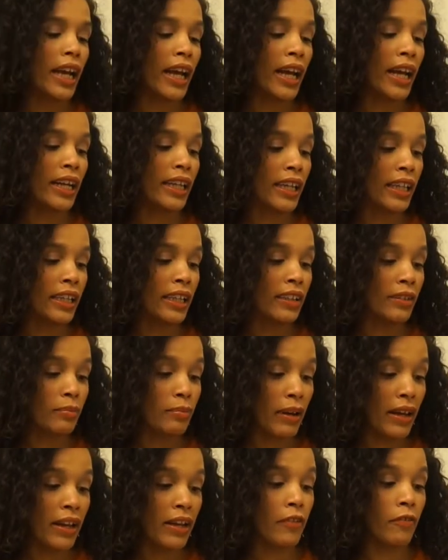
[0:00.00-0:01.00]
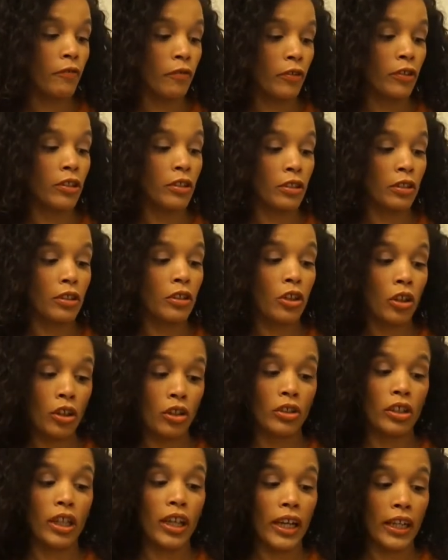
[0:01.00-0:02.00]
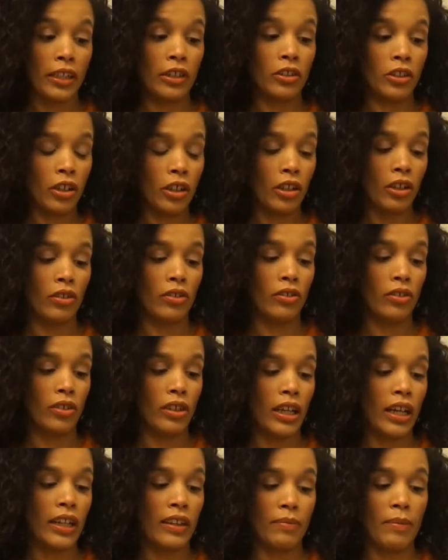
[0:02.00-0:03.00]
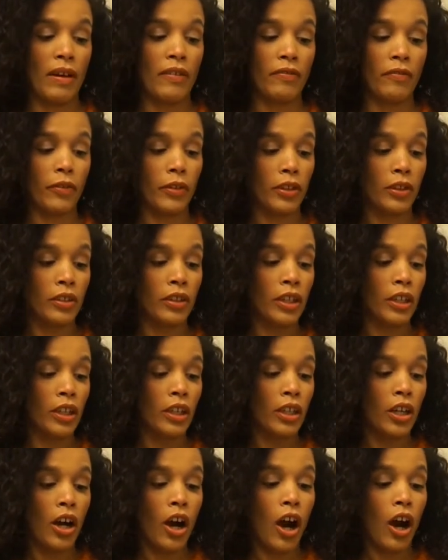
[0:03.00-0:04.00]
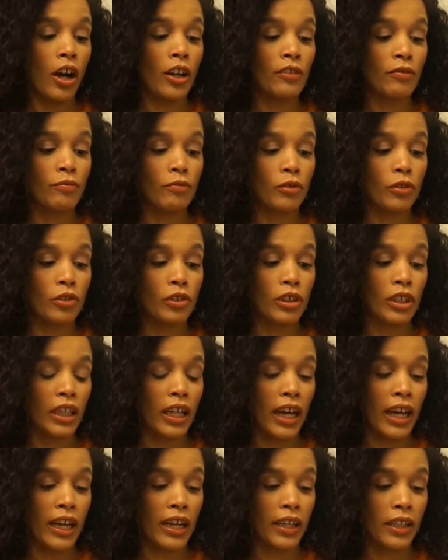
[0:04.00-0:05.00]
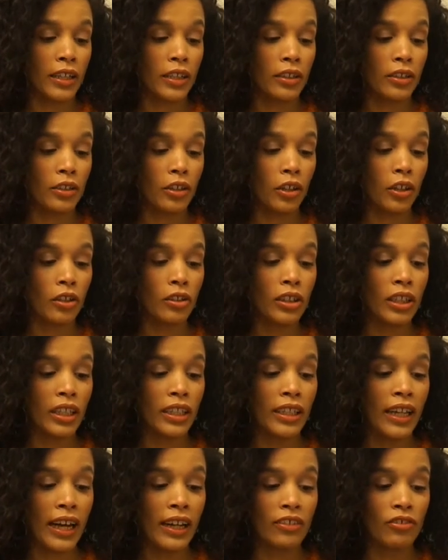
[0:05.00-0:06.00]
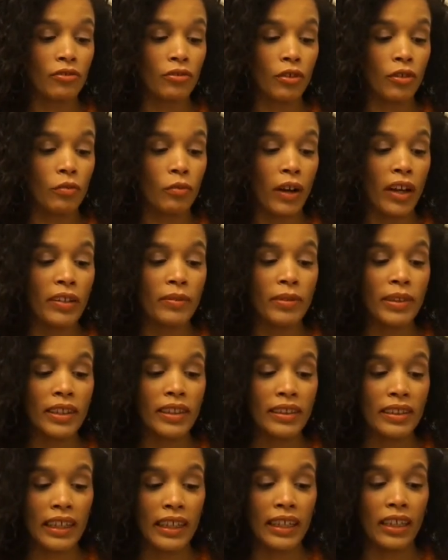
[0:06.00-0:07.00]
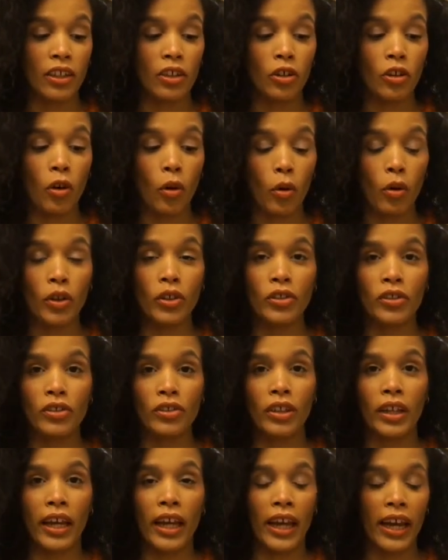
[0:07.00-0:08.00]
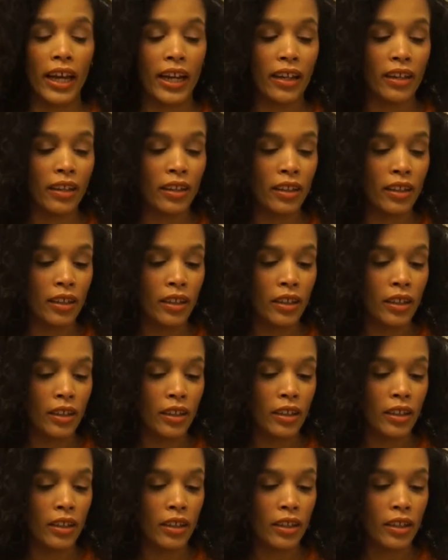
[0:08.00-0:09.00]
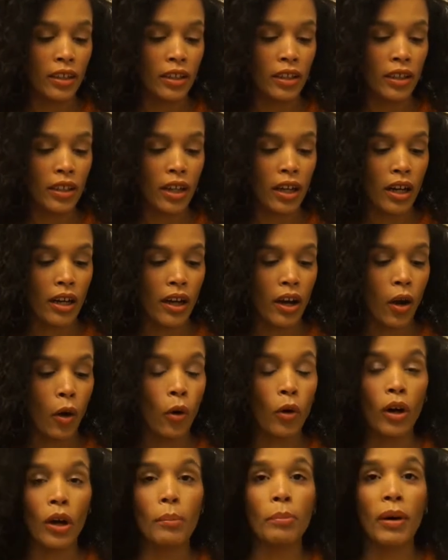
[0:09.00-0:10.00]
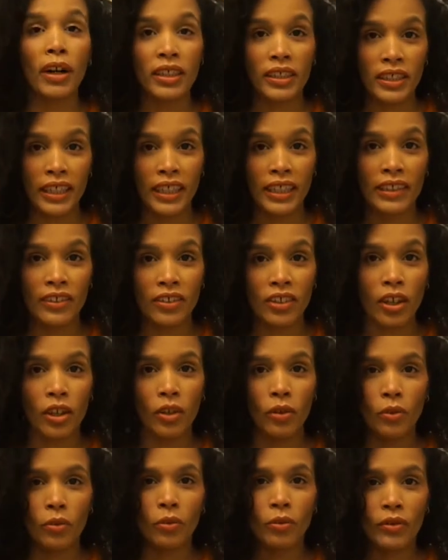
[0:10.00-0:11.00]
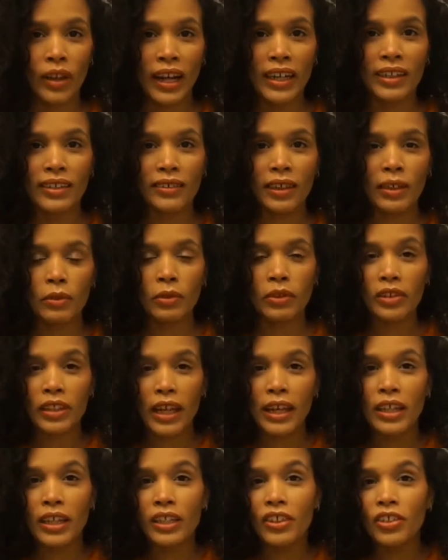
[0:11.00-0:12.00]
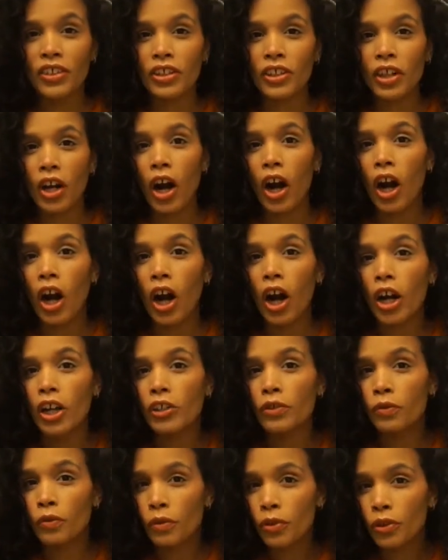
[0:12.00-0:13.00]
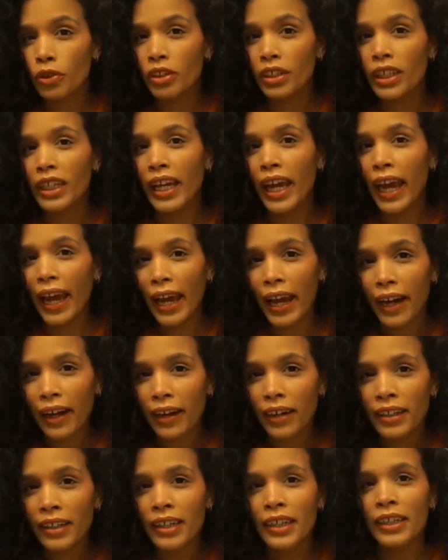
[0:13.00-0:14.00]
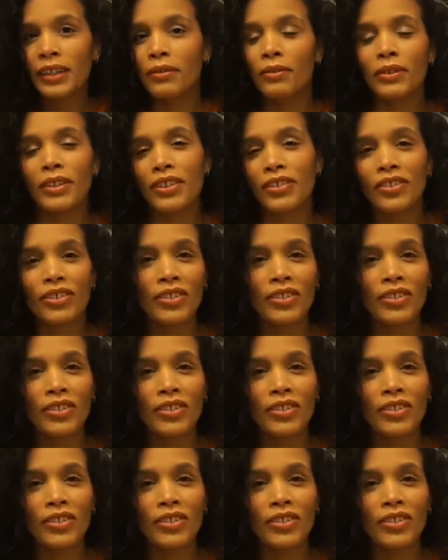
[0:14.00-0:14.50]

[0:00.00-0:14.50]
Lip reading: it is meant for curly haired girls. It's meant for unruly hair, curly, natural, wavy, thick, coarse, and or abundant. So that is like what they consider unruly hair. When it's